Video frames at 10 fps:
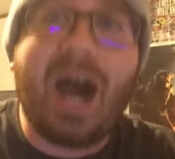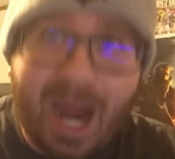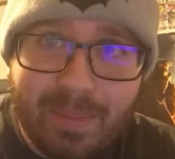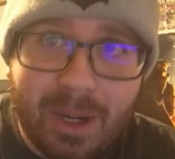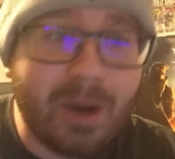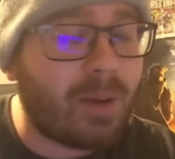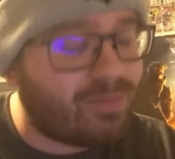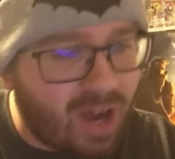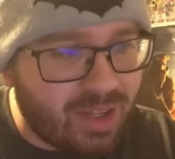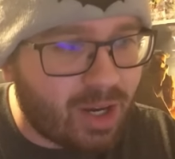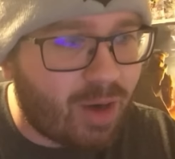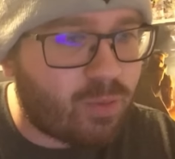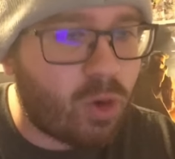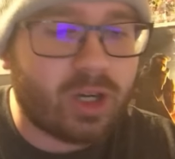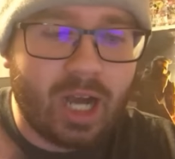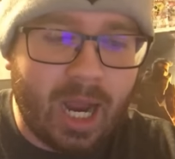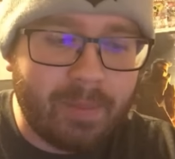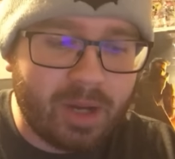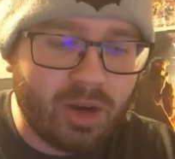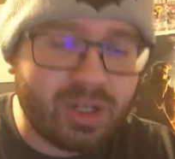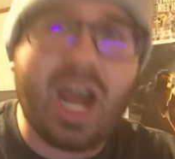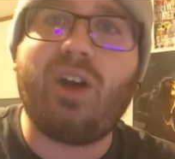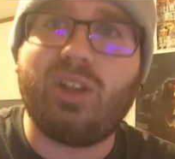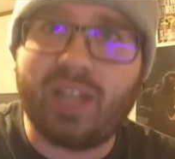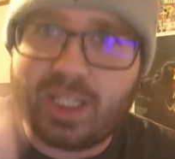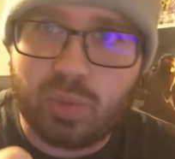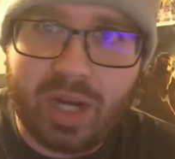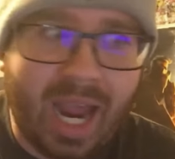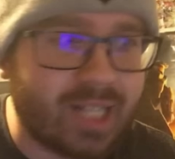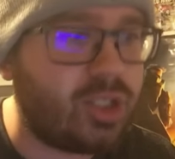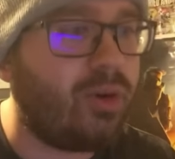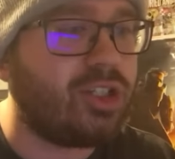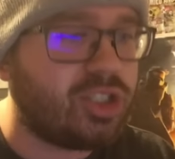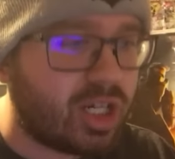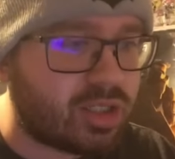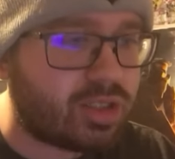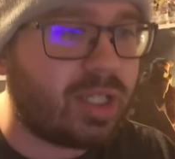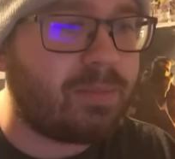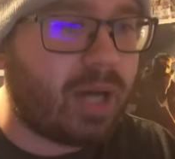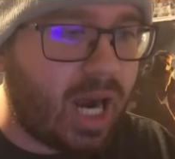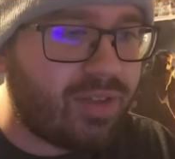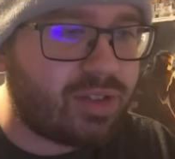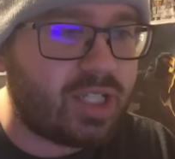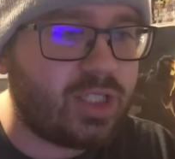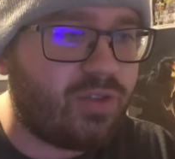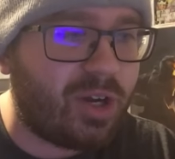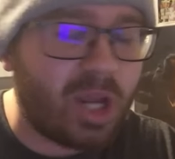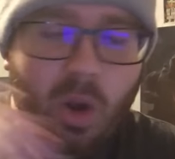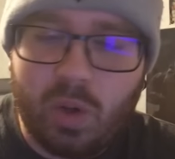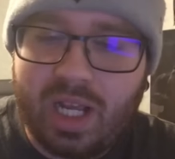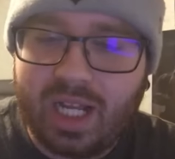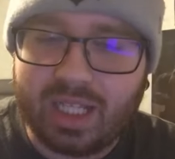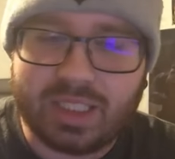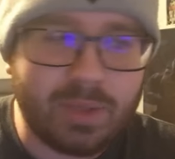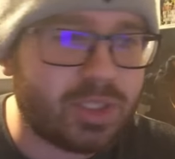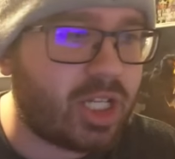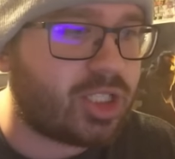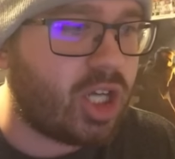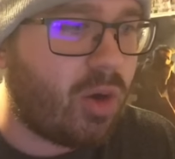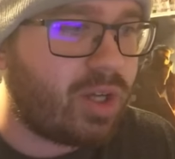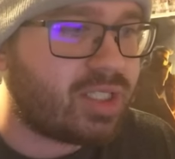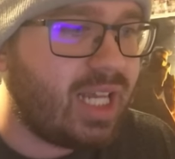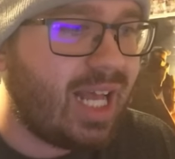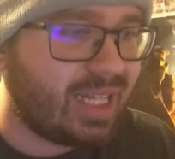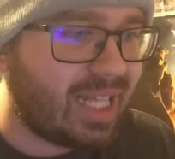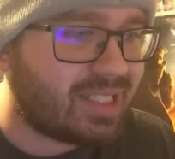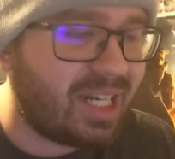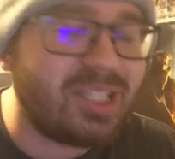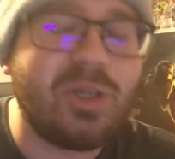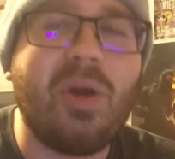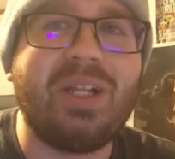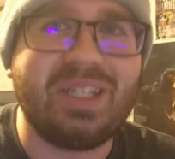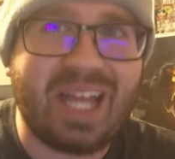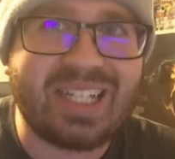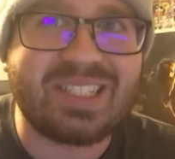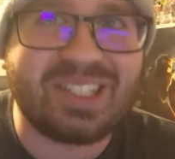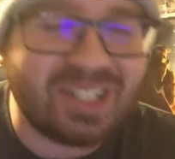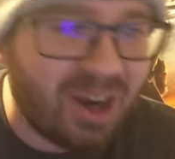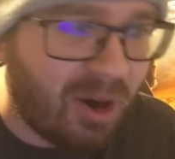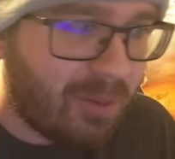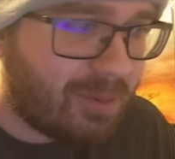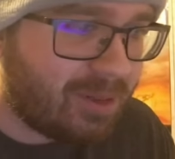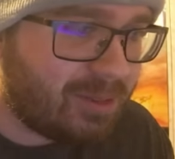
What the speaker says: I'm here. I'm finally off work. I'm here now. Let's react to it. Justice League behind-the-scenes video. Let's see what they show us. Let's get into it. Let's go.